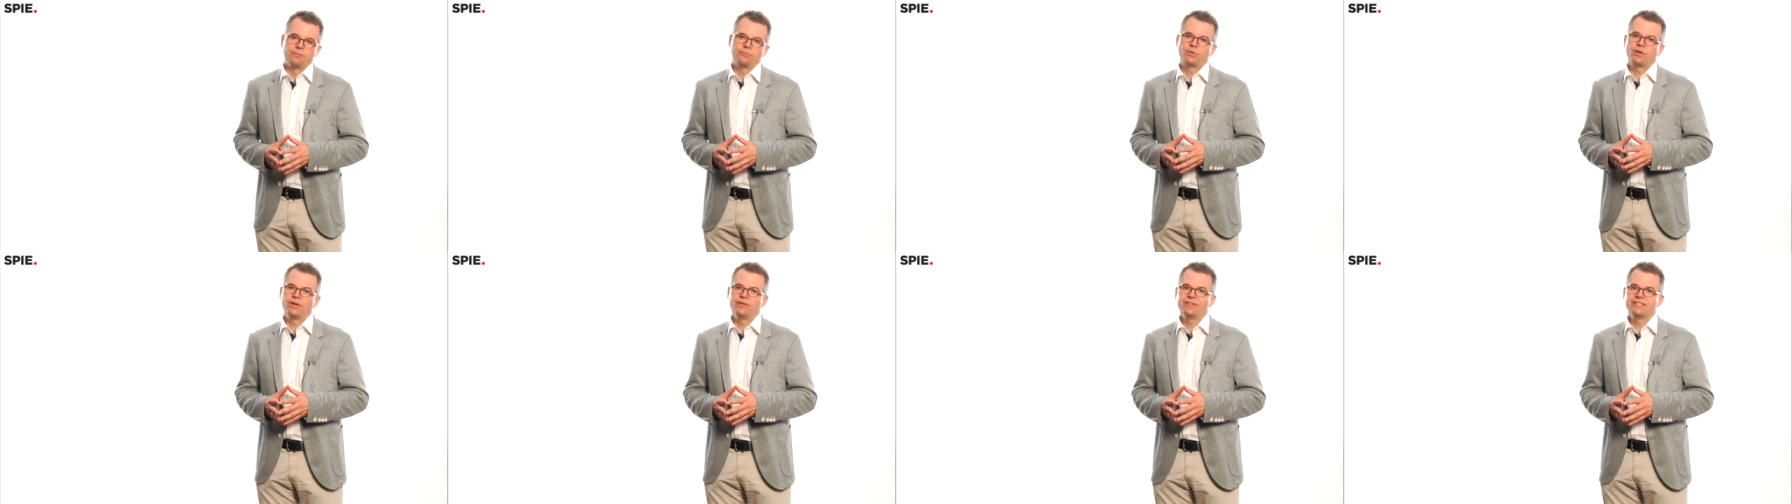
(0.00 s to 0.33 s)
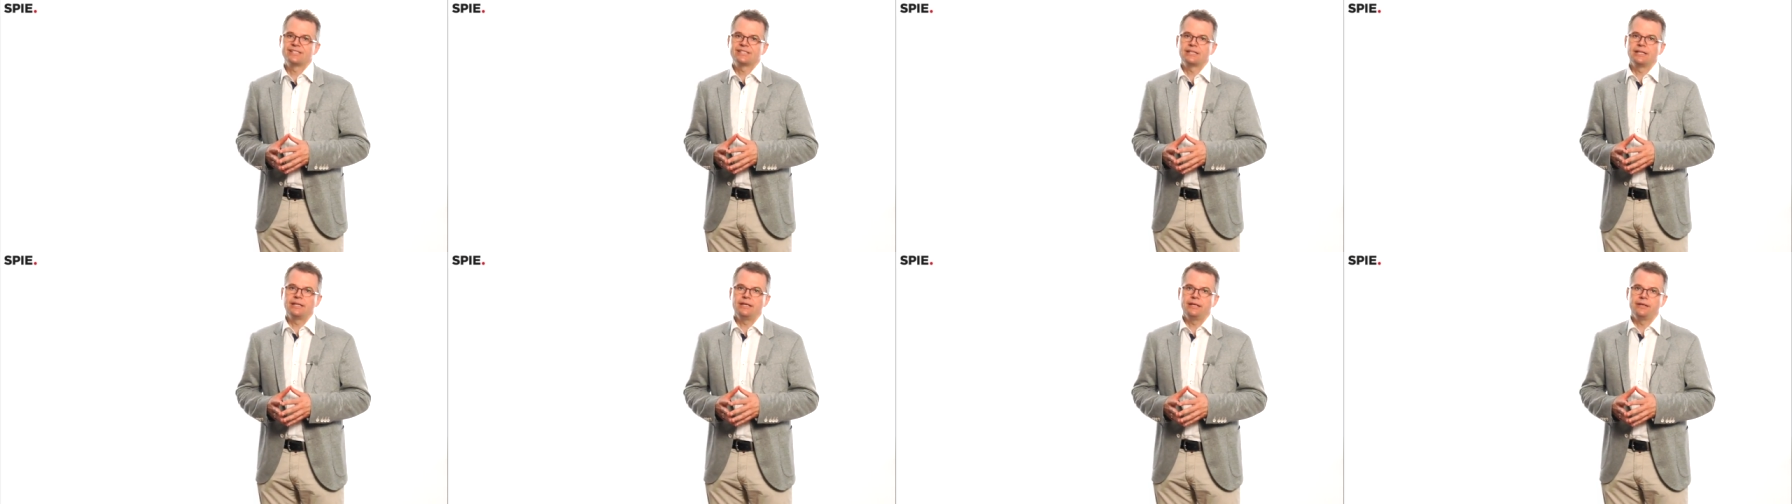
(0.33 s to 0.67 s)

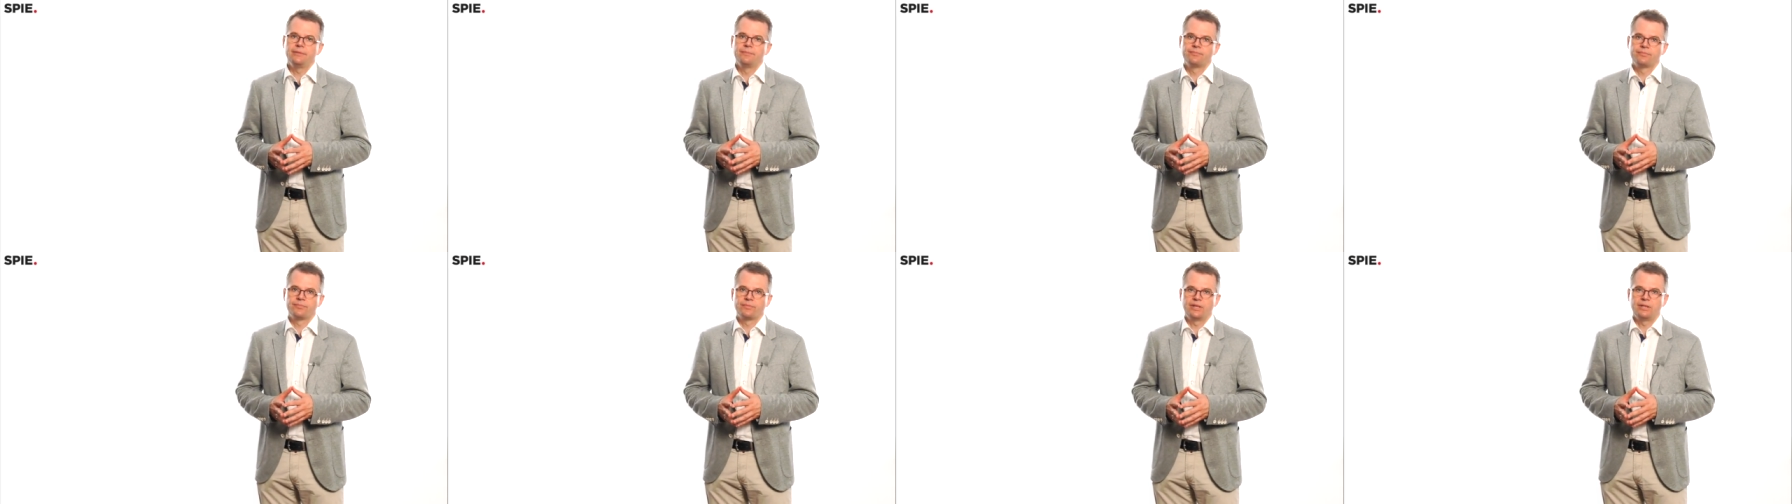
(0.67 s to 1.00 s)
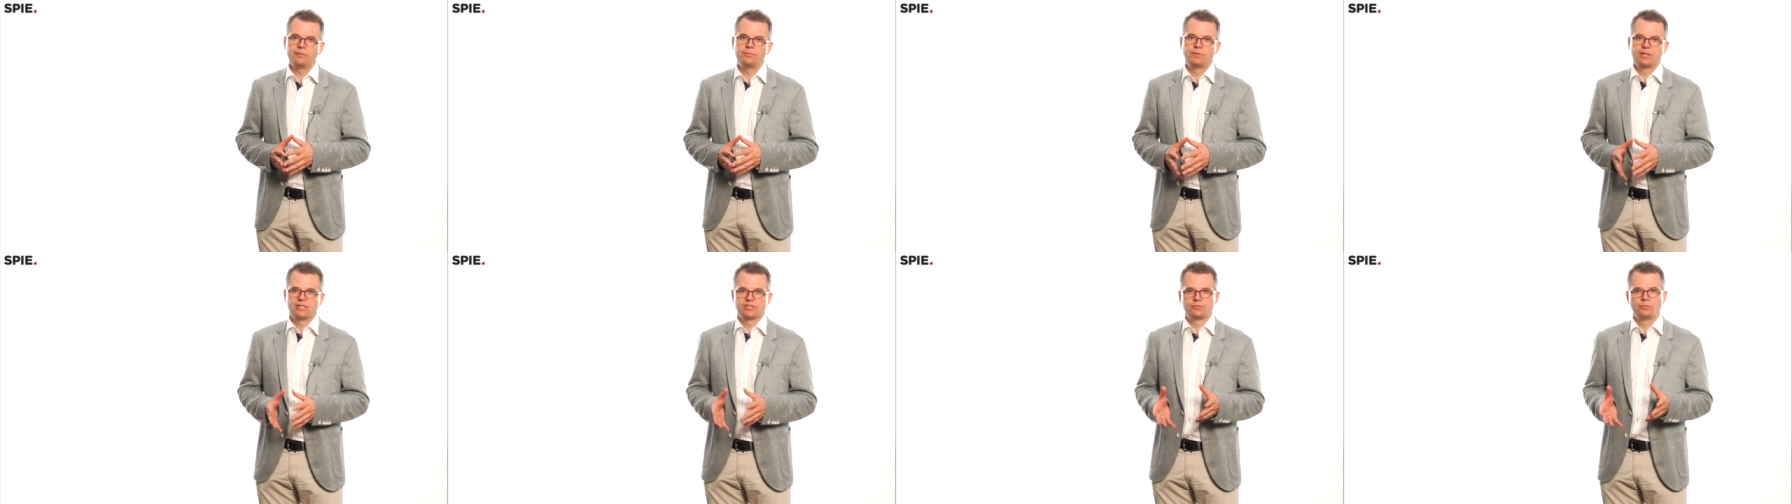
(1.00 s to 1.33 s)
Previously
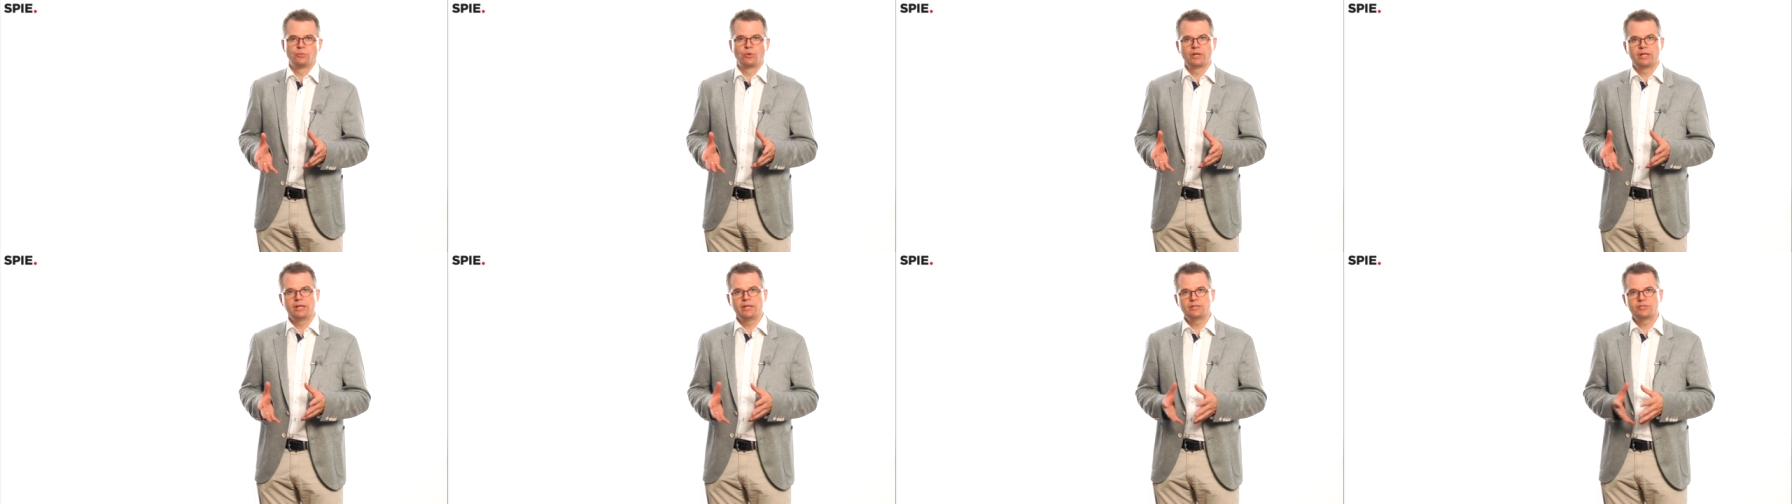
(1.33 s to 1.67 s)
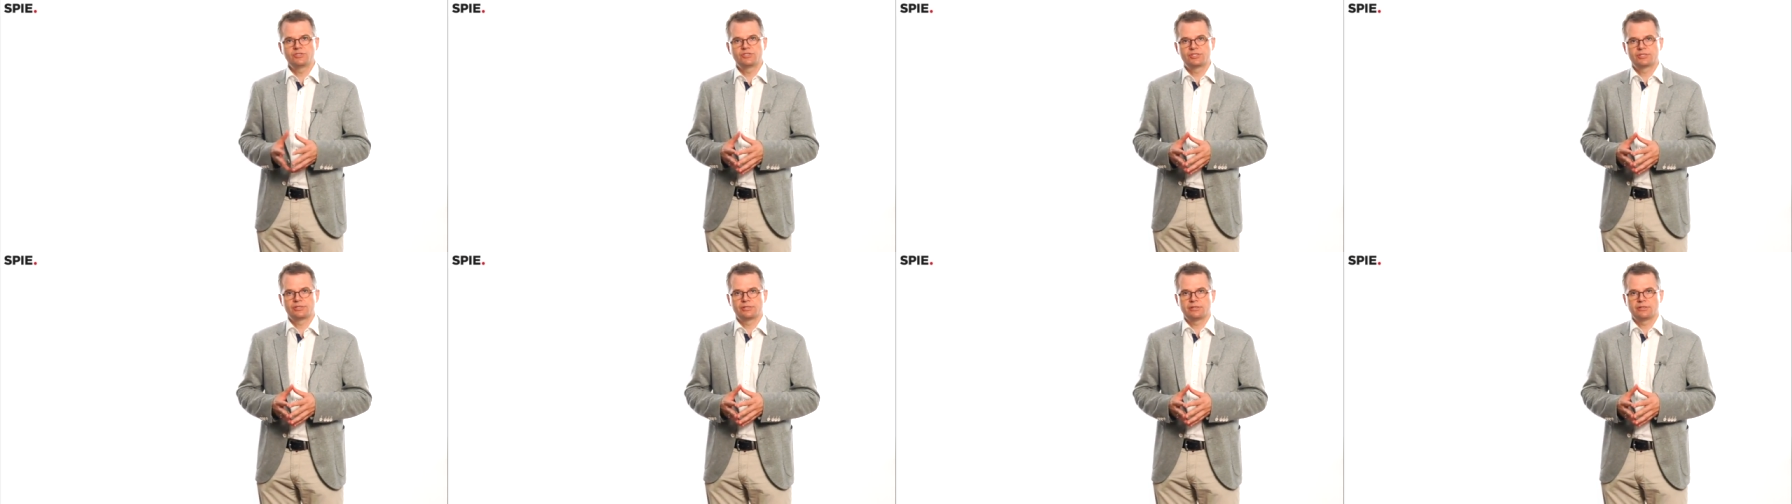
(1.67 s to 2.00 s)
in
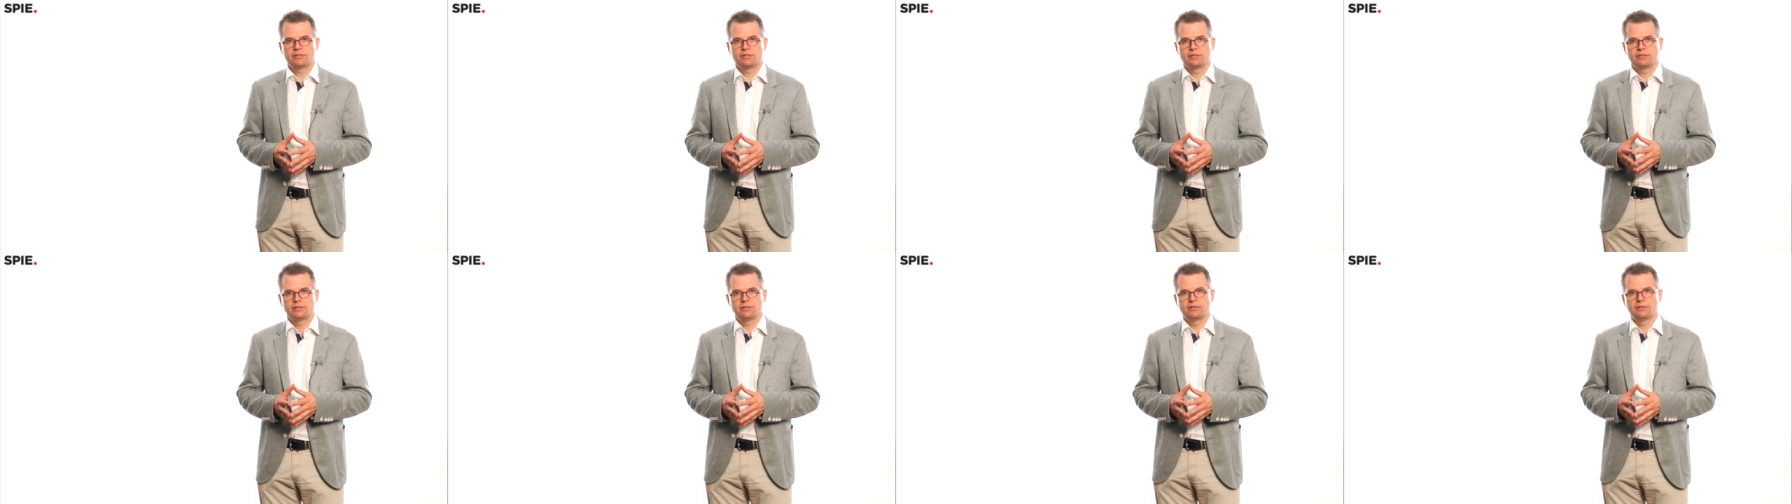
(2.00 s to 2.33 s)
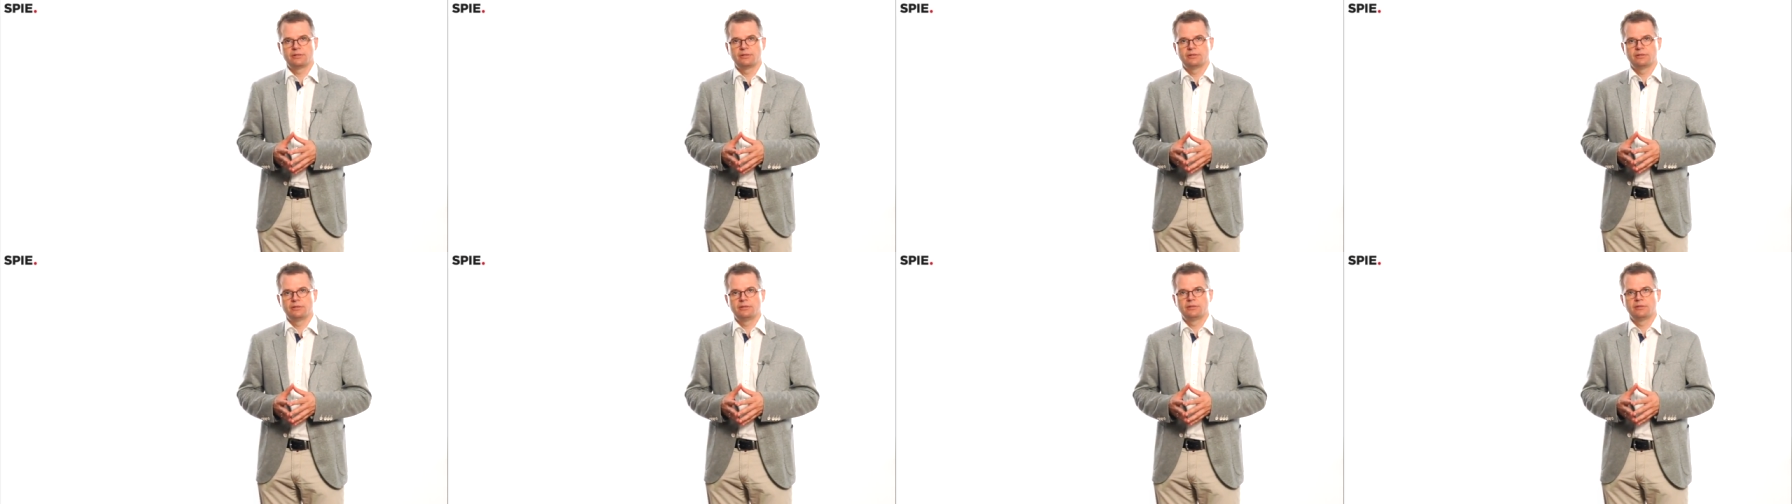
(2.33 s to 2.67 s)
plasmonics,
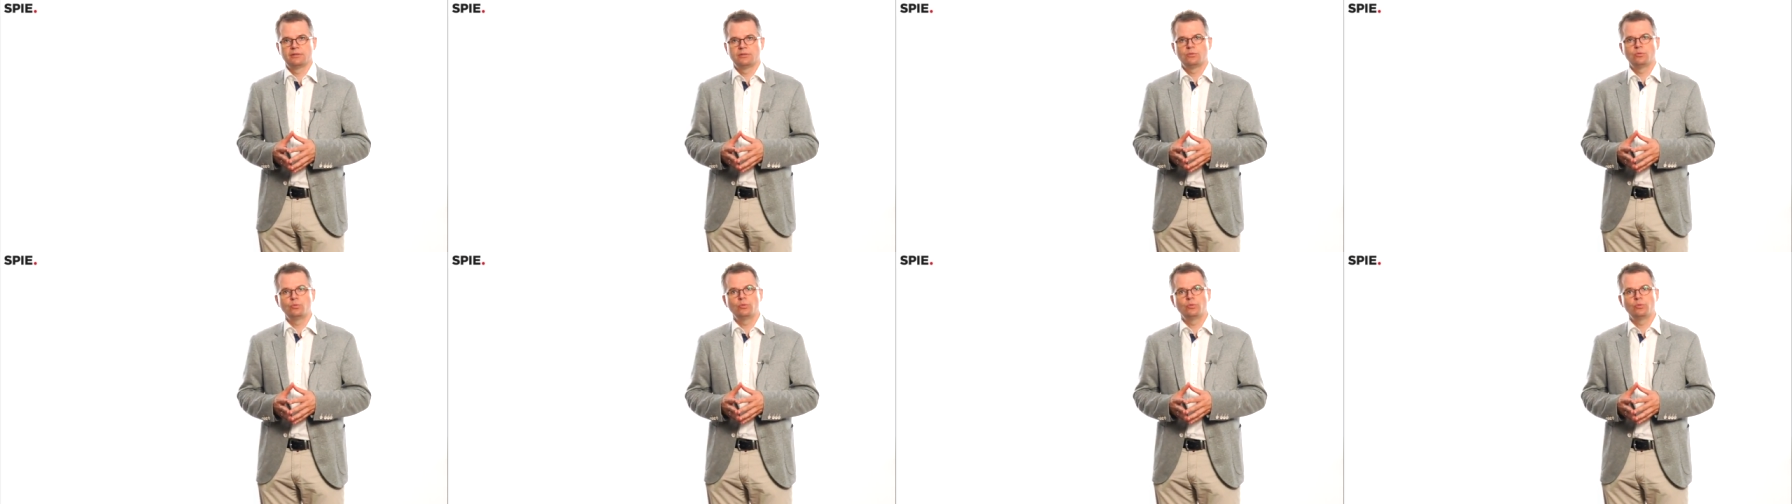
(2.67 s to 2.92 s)
uh,